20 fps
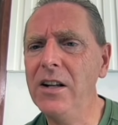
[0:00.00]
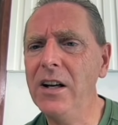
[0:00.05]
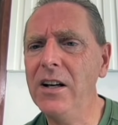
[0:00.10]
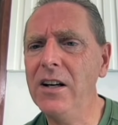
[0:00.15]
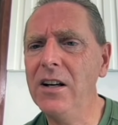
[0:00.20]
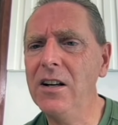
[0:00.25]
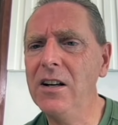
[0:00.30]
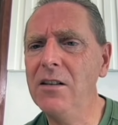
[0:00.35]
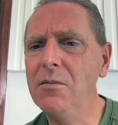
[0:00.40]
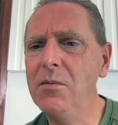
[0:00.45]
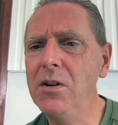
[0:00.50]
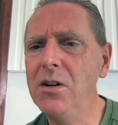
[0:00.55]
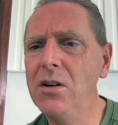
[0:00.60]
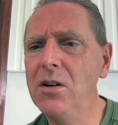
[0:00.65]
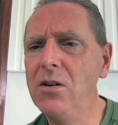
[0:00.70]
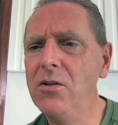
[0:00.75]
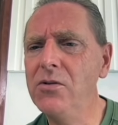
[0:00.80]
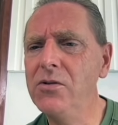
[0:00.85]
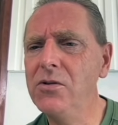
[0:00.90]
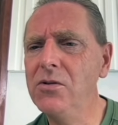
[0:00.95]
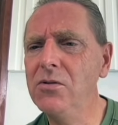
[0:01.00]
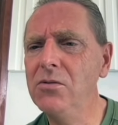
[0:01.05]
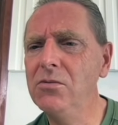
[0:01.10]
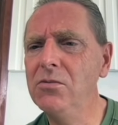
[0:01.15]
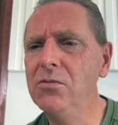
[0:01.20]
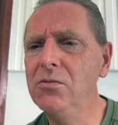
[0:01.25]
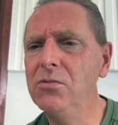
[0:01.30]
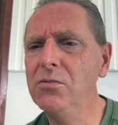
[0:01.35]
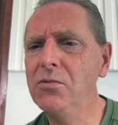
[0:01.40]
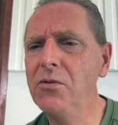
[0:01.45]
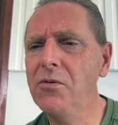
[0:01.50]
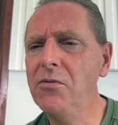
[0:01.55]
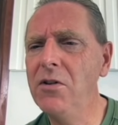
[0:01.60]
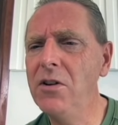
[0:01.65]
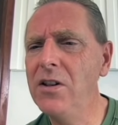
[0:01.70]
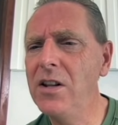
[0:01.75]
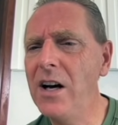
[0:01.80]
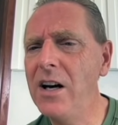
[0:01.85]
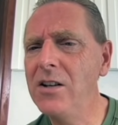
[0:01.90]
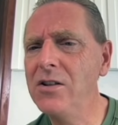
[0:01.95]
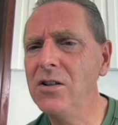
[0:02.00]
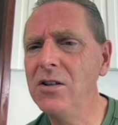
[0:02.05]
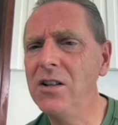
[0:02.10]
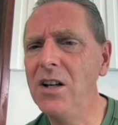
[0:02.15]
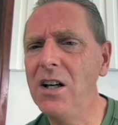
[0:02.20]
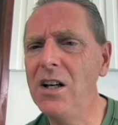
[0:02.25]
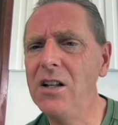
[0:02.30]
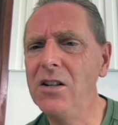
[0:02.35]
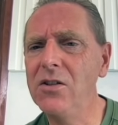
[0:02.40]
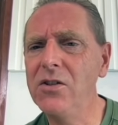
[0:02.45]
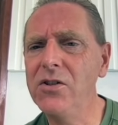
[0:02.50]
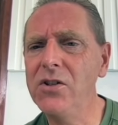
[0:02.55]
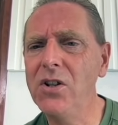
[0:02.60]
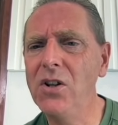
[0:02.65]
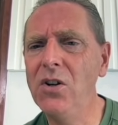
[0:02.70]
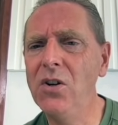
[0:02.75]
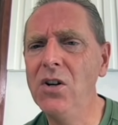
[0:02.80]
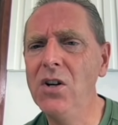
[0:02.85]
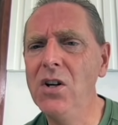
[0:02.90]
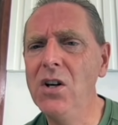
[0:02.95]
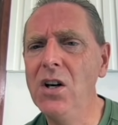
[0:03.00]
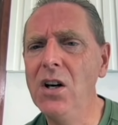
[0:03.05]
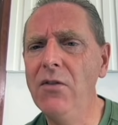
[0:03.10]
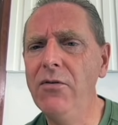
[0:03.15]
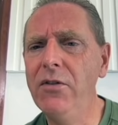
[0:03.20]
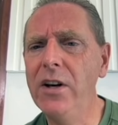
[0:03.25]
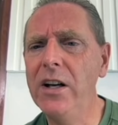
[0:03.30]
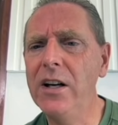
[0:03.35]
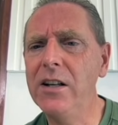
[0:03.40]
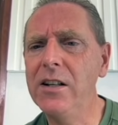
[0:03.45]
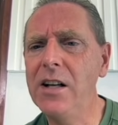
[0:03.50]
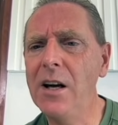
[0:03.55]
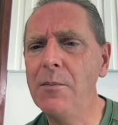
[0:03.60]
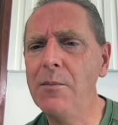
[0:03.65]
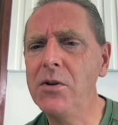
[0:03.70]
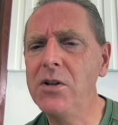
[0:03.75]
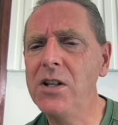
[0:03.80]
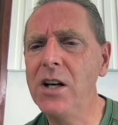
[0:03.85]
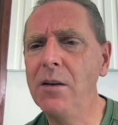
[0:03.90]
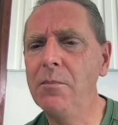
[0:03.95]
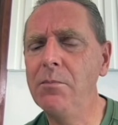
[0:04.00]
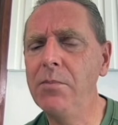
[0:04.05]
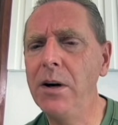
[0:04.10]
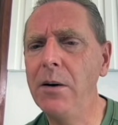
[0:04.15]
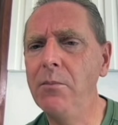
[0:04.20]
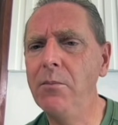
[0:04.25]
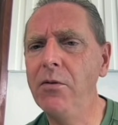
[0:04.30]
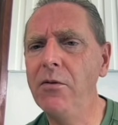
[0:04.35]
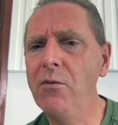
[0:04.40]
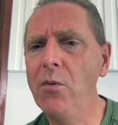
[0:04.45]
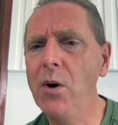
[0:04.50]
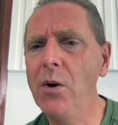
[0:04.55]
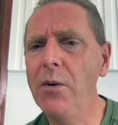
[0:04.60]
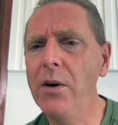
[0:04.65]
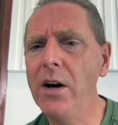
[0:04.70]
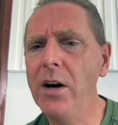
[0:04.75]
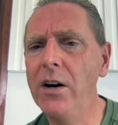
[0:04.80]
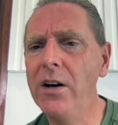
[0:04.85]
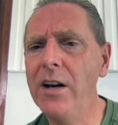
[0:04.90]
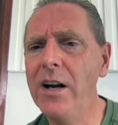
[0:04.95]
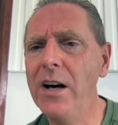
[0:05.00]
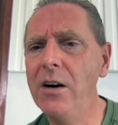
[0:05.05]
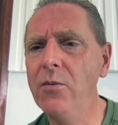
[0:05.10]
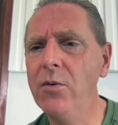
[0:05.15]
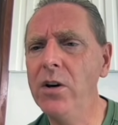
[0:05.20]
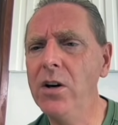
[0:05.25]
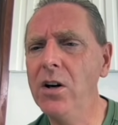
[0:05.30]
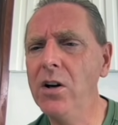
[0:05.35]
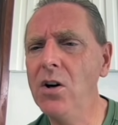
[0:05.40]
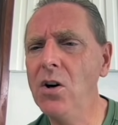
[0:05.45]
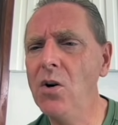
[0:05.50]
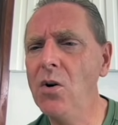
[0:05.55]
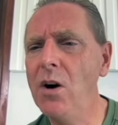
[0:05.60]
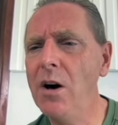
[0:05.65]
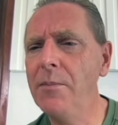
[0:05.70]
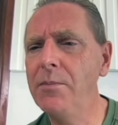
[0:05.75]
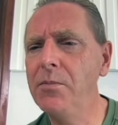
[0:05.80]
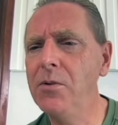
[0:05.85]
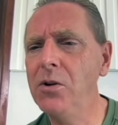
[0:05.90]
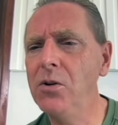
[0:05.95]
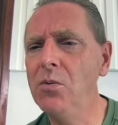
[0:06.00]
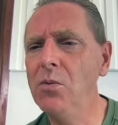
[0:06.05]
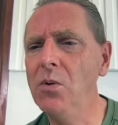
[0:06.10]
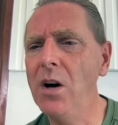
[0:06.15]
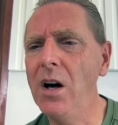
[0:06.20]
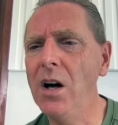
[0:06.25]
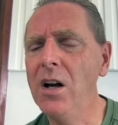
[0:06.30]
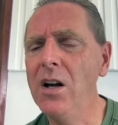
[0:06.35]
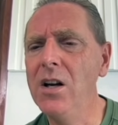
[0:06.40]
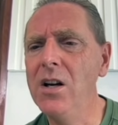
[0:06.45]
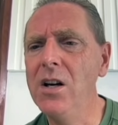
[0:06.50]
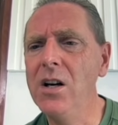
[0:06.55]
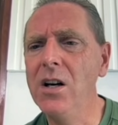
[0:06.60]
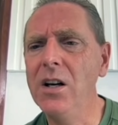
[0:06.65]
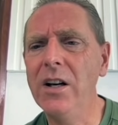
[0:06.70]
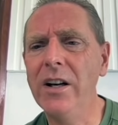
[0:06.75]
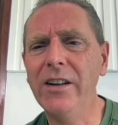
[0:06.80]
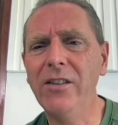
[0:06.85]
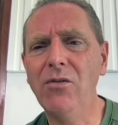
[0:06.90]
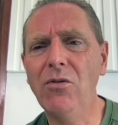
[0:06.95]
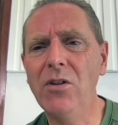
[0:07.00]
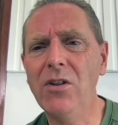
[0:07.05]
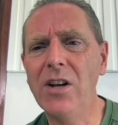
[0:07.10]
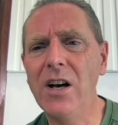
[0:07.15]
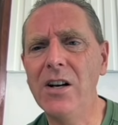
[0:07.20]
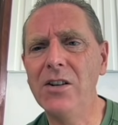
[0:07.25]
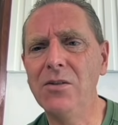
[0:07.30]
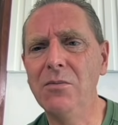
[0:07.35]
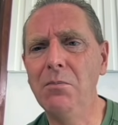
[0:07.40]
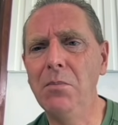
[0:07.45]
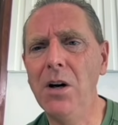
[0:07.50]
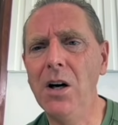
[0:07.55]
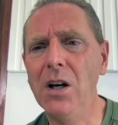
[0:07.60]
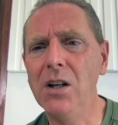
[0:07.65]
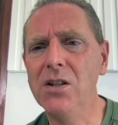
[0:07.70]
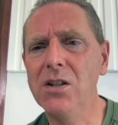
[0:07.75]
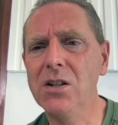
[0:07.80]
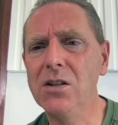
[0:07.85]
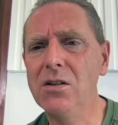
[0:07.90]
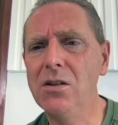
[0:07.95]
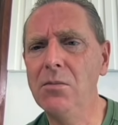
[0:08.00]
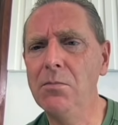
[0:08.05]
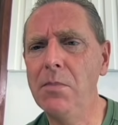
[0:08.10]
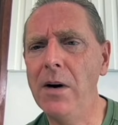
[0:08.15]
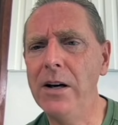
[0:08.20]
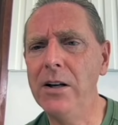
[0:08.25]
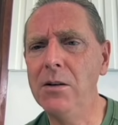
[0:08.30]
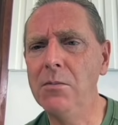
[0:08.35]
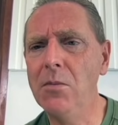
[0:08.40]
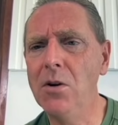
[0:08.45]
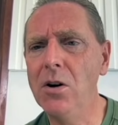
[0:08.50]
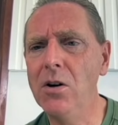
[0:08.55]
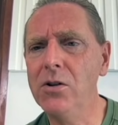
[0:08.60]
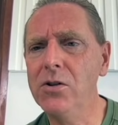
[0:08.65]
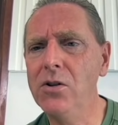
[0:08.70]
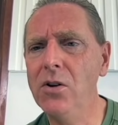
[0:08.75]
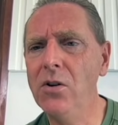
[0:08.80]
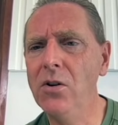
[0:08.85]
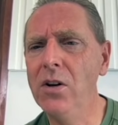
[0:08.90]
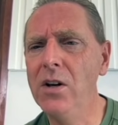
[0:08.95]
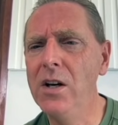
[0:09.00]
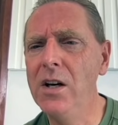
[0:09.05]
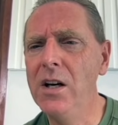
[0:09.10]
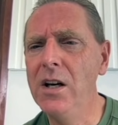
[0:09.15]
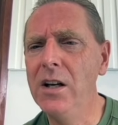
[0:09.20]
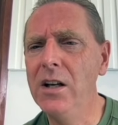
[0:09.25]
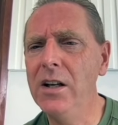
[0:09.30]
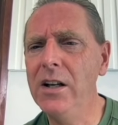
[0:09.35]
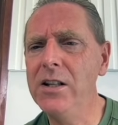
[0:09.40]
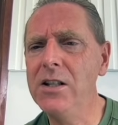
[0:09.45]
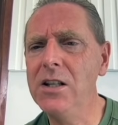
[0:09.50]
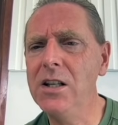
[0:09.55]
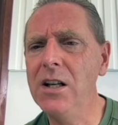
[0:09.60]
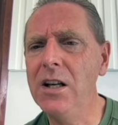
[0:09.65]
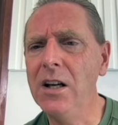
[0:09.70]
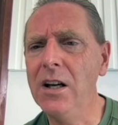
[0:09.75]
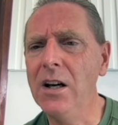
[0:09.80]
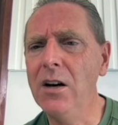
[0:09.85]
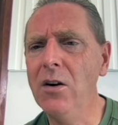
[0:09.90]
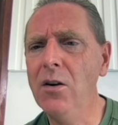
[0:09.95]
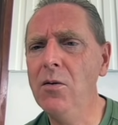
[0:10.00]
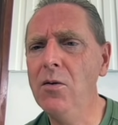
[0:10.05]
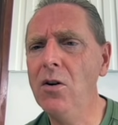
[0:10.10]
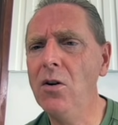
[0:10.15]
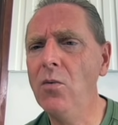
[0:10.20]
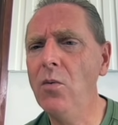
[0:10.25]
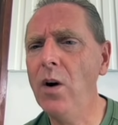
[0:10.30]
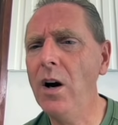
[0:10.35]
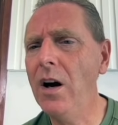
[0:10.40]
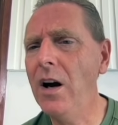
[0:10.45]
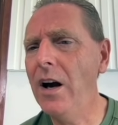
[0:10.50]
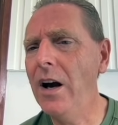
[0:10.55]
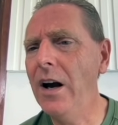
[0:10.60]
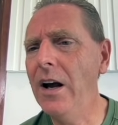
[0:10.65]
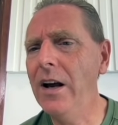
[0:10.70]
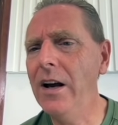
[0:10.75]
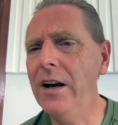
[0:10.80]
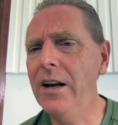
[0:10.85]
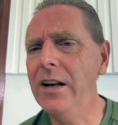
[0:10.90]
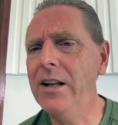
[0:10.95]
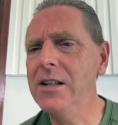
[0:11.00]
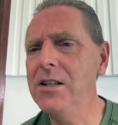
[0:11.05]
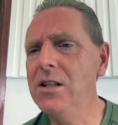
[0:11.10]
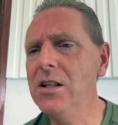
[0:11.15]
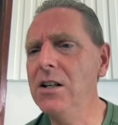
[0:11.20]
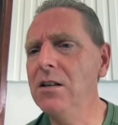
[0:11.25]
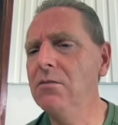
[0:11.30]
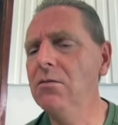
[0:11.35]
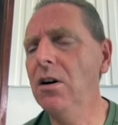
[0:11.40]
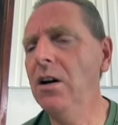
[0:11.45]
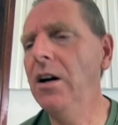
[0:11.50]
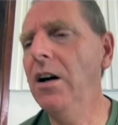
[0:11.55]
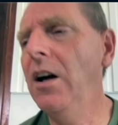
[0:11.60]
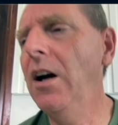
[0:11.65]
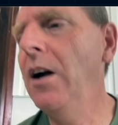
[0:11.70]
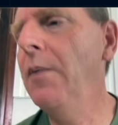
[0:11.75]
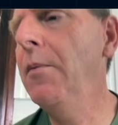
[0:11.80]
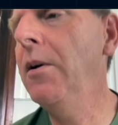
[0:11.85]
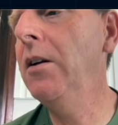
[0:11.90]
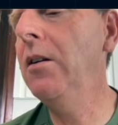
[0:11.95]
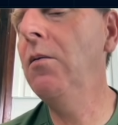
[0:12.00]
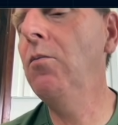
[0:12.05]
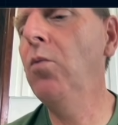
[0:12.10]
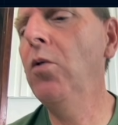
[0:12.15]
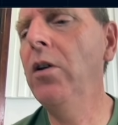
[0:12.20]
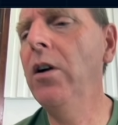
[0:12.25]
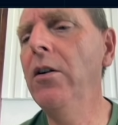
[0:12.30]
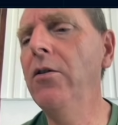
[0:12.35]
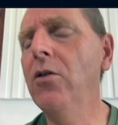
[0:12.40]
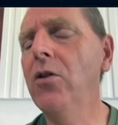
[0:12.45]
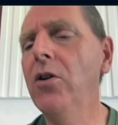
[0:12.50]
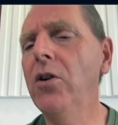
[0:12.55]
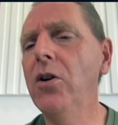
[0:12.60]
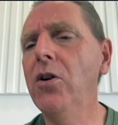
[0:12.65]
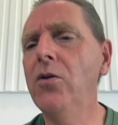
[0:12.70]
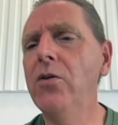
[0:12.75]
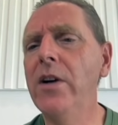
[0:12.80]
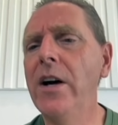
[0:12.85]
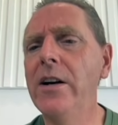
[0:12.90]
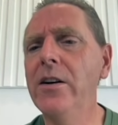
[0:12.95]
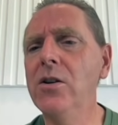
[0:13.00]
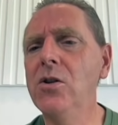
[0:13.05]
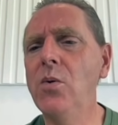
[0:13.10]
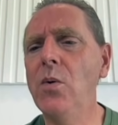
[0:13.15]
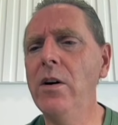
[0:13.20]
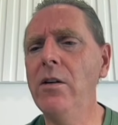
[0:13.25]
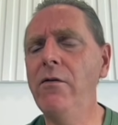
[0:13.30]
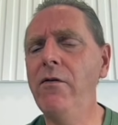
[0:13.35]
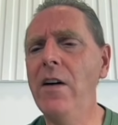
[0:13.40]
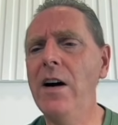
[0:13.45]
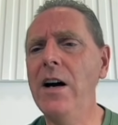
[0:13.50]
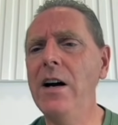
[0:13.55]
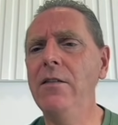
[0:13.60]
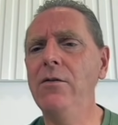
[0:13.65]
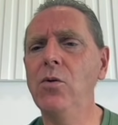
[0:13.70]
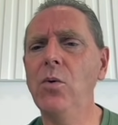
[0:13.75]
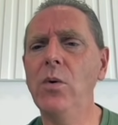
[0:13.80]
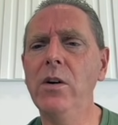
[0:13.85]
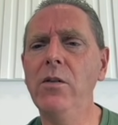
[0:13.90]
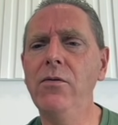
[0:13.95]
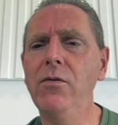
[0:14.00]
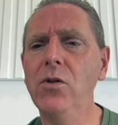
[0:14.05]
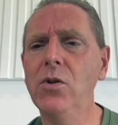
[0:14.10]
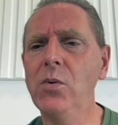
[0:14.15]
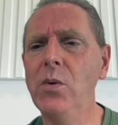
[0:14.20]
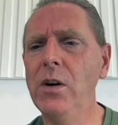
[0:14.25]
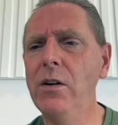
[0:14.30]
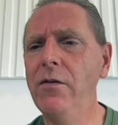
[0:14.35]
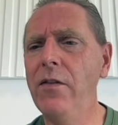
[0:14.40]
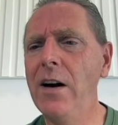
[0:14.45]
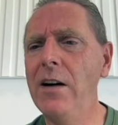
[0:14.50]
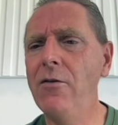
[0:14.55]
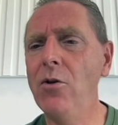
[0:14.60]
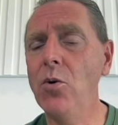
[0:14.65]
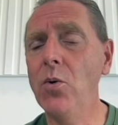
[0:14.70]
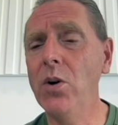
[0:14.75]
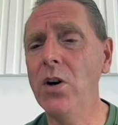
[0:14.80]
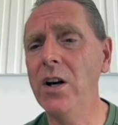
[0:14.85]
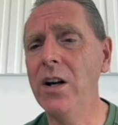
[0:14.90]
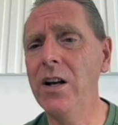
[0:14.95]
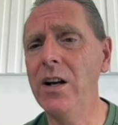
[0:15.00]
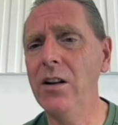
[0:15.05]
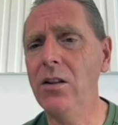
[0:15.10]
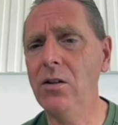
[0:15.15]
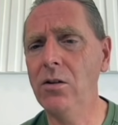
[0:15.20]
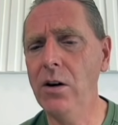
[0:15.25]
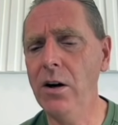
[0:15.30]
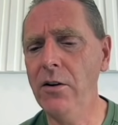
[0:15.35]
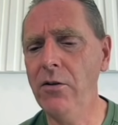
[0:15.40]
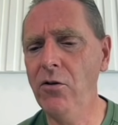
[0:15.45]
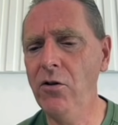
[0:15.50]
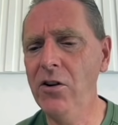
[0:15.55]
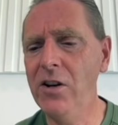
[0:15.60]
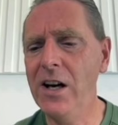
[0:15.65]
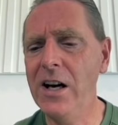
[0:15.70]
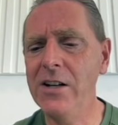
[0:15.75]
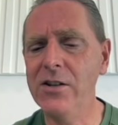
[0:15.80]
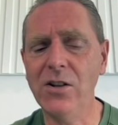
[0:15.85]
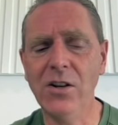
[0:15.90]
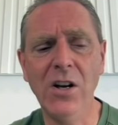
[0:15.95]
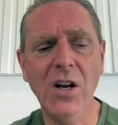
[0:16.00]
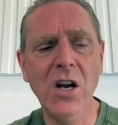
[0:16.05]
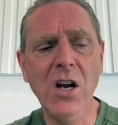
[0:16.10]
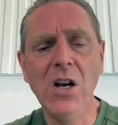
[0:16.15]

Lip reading: could give me close to $3,000. So if we get a 10% pump from where we are now, we could go up to like $3,000 by tomorrow. So let's see, you know, let's see. I mean, we're either going to go down to 24, 25, or we're going to hit 3,000.